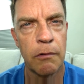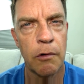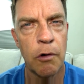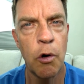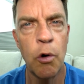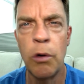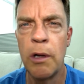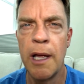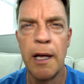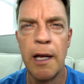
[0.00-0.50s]

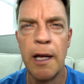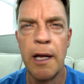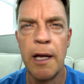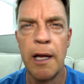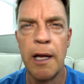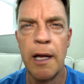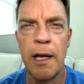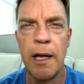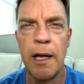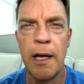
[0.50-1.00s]
What are
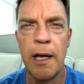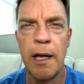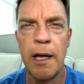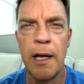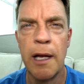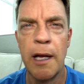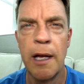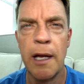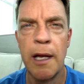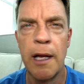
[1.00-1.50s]
you
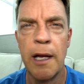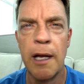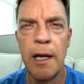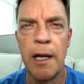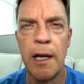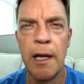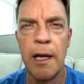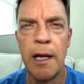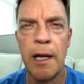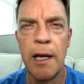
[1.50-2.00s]

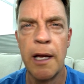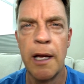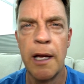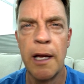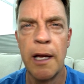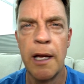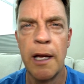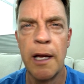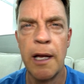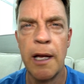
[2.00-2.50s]
talking about? He goes,
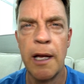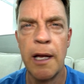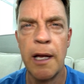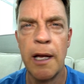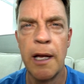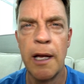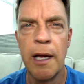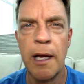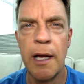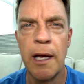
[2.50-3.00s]
you and the
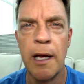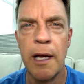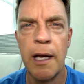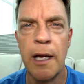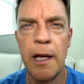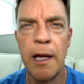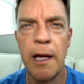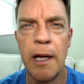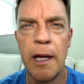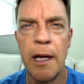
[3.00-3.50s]
show.
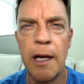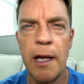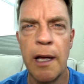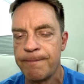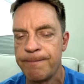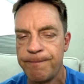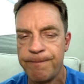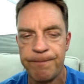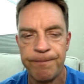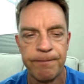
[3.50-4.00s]
It's not
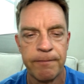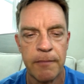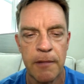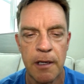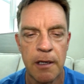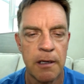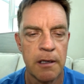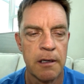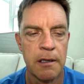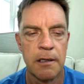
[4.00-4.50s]

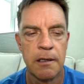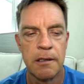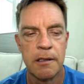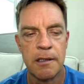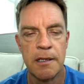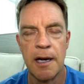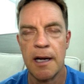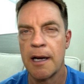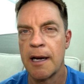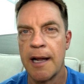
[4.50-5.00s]

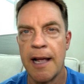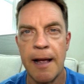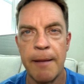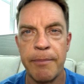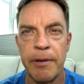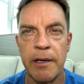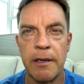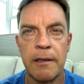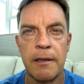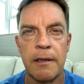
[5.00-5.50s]
going to
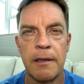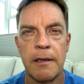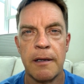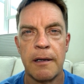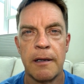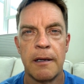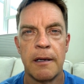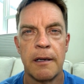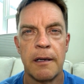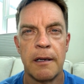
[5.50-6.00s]
happen.
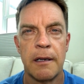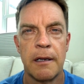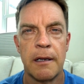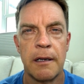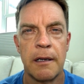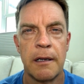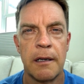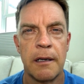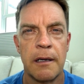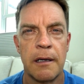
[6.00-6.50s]

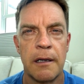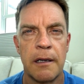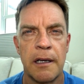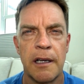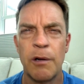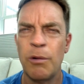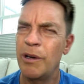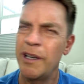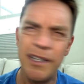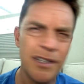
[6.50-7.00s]
I go,
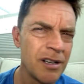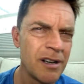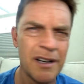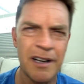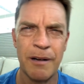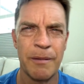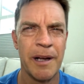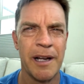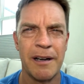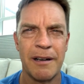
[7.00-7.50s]
what are you talking
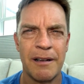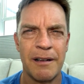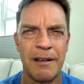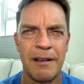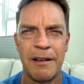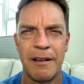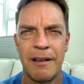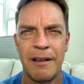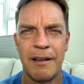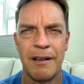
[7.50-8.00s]
about?
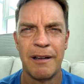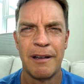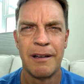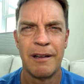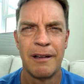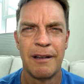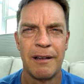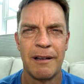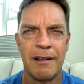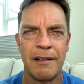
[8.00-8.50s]

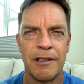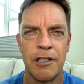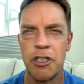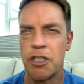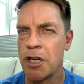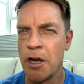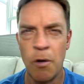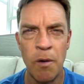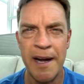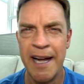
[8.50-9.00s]
The
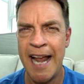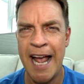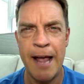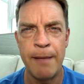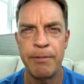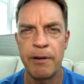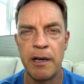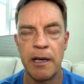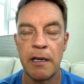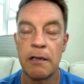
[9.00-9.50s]
show ain't
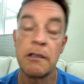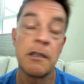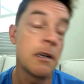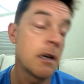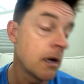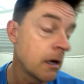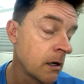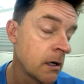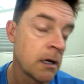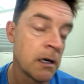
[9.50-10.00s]
happening? He goes,
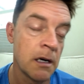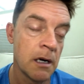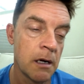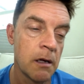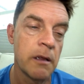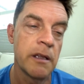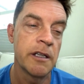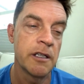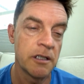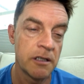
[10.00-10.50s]

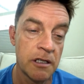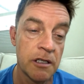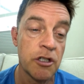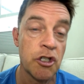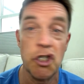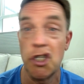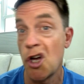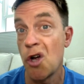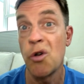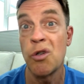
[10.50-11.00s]
no. The
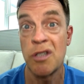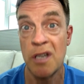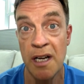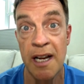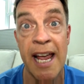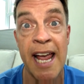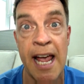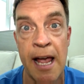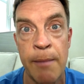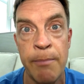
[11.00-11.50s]
show's going to
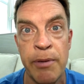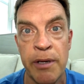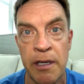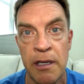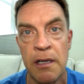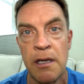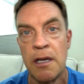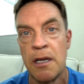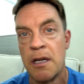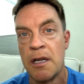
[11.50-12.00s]
happen.
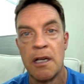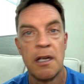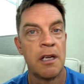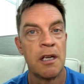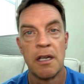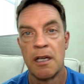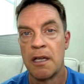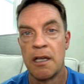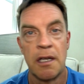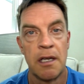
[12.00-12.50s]

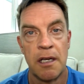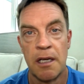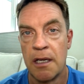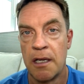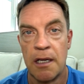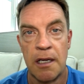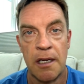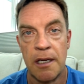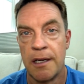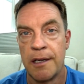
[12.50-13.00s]

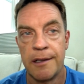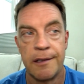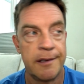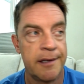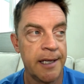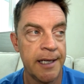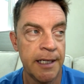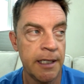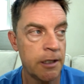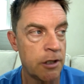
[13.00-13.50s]

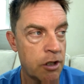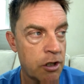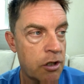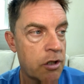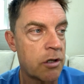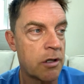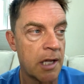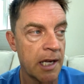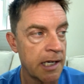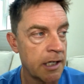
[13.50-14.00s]
They
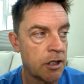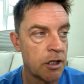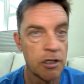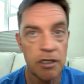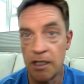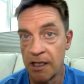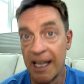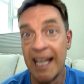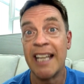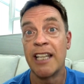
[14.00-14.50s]
just
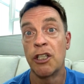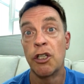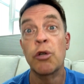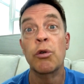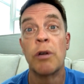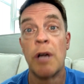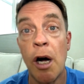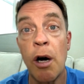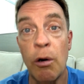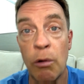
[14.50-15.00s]
let you
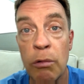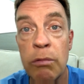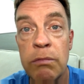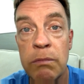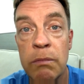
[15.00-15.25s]
go.